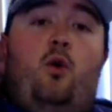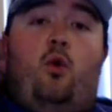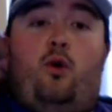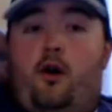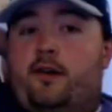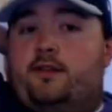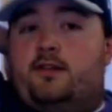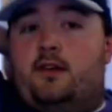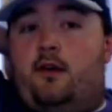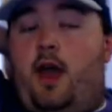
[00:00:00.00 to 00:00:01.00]
or
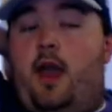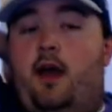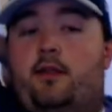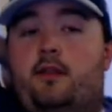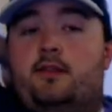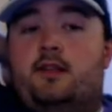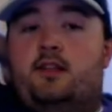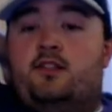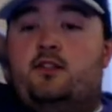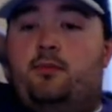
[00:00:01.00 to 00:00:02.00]
Arconceal, and this
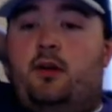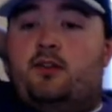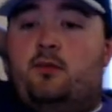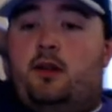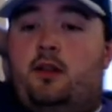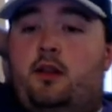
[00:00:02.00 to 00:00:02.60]
additional +1